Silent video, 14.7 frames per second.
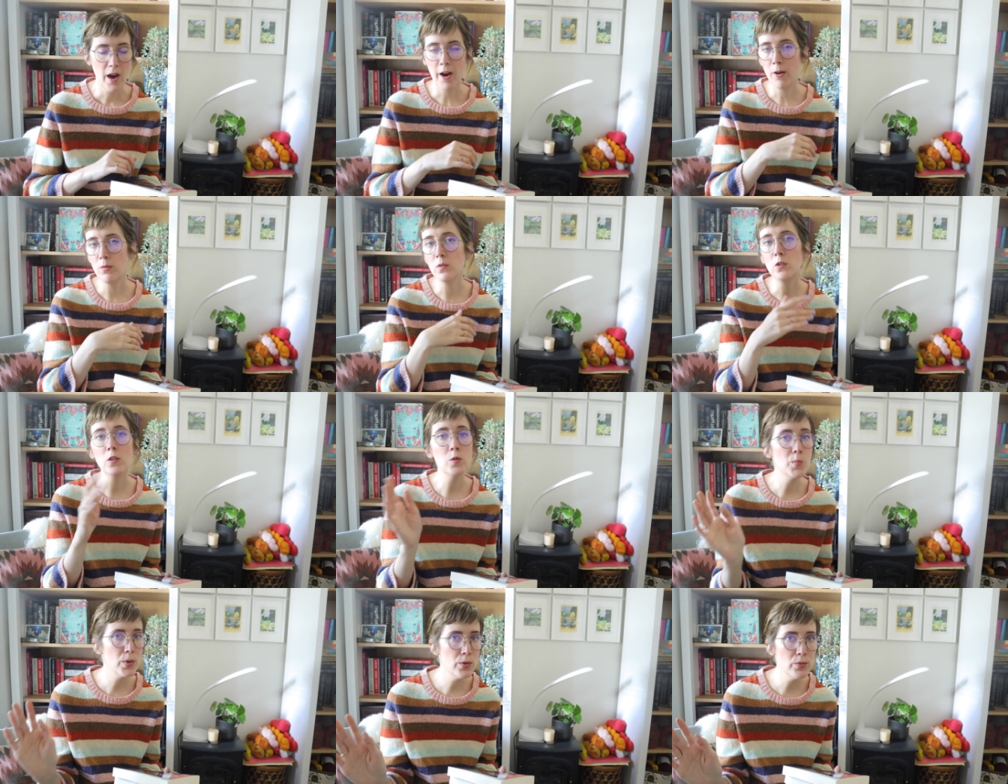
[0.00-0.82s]
I was
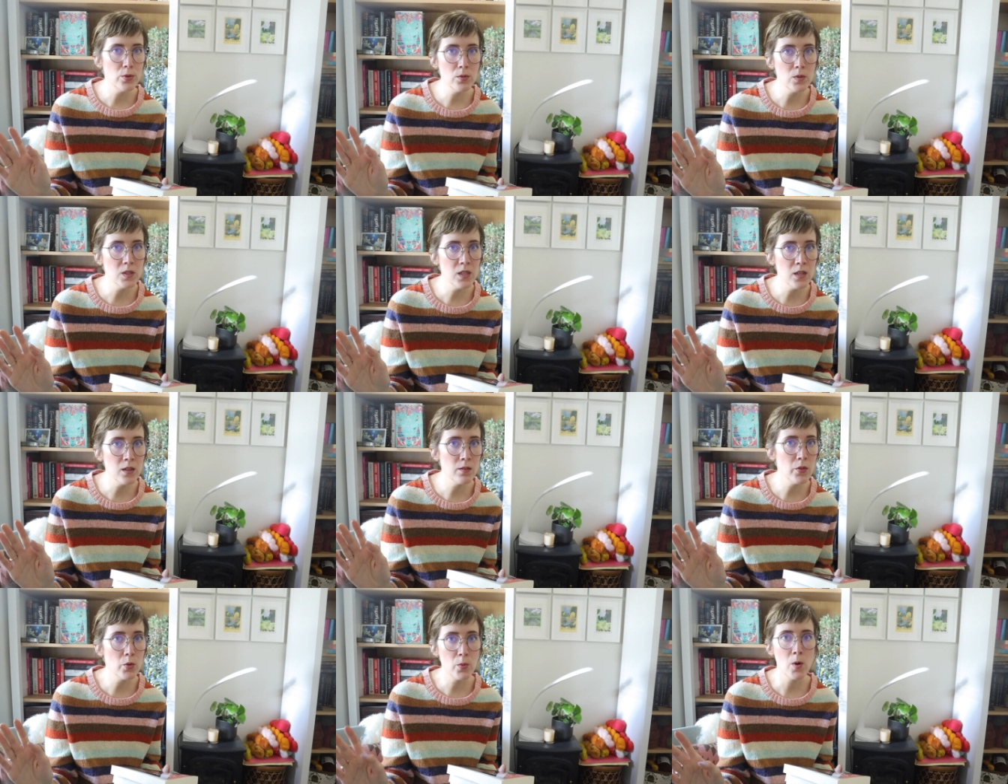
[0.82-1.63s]
just
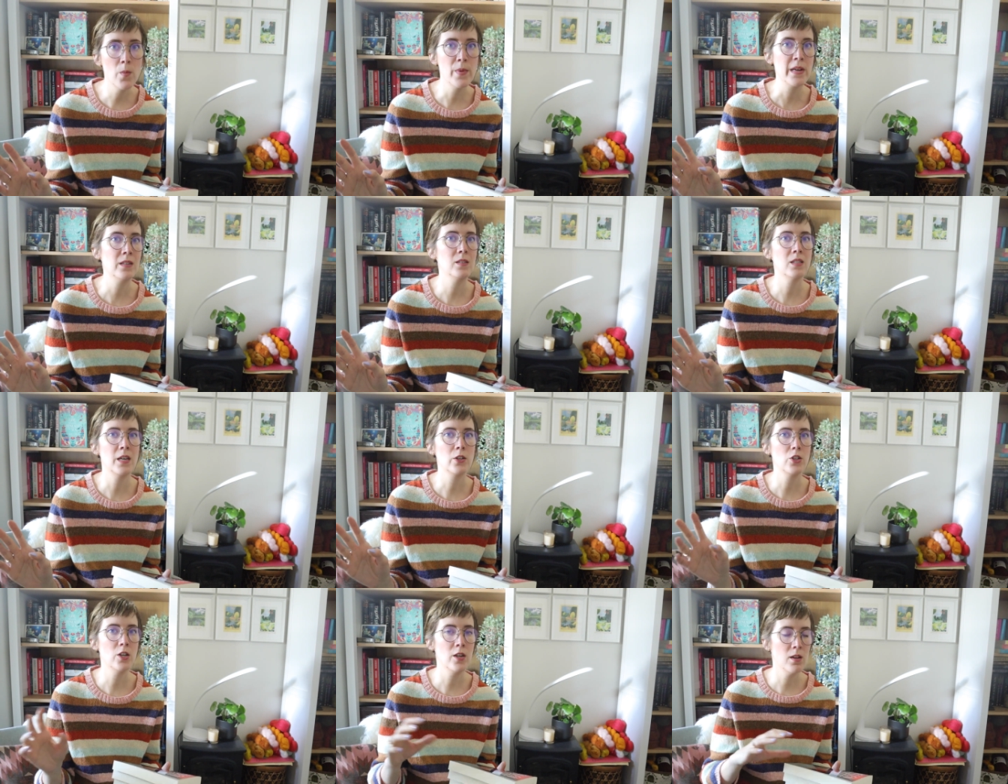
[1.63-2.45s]
perusing the romance
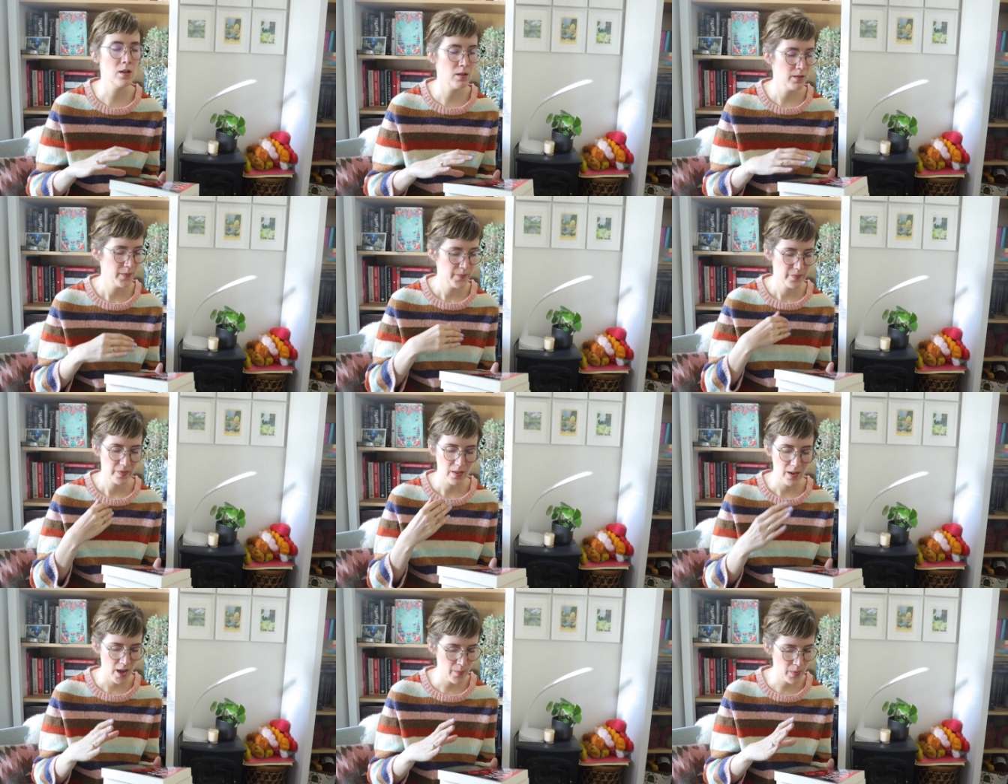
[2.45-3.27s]
section
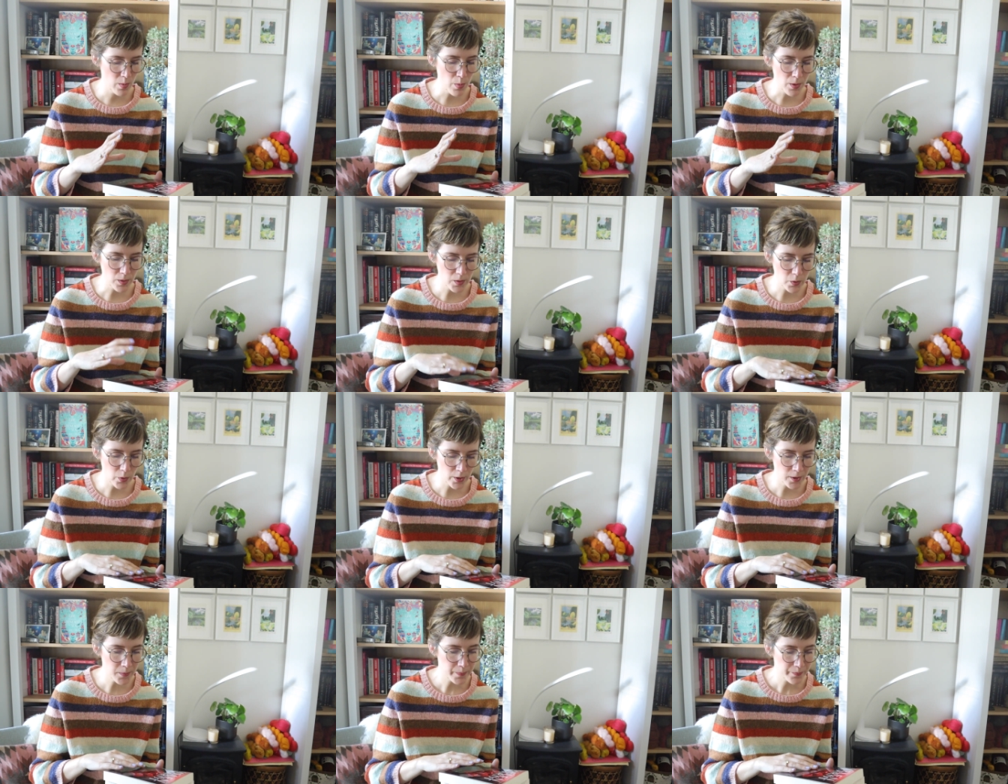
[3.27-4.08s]
at my
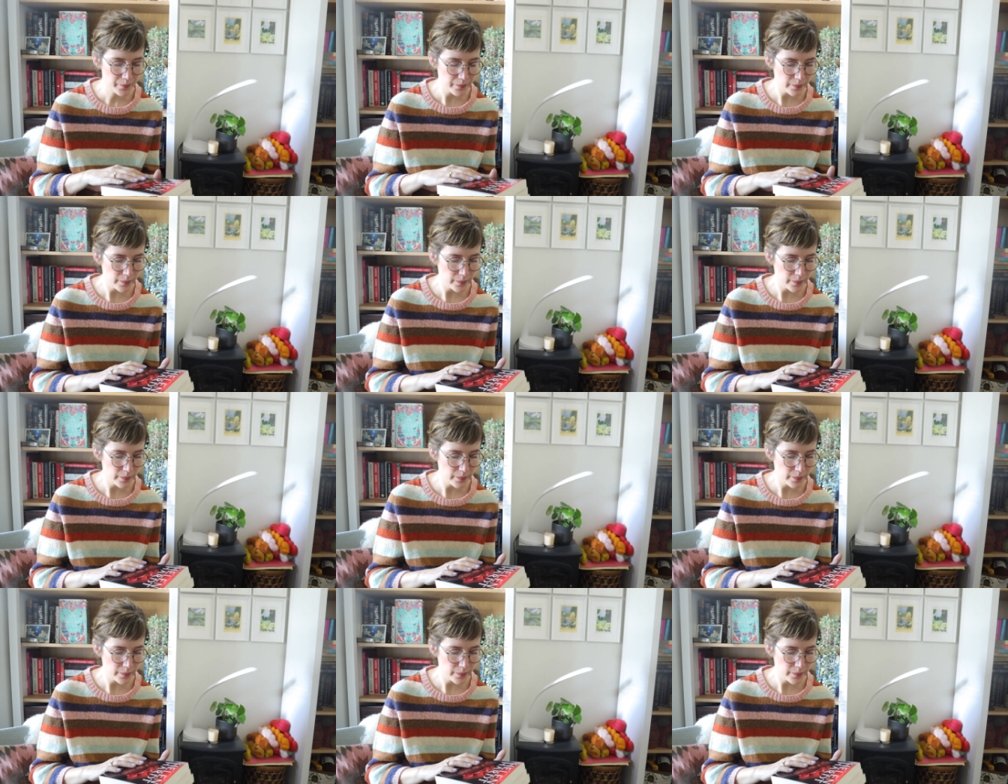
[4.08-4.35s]
bookstore.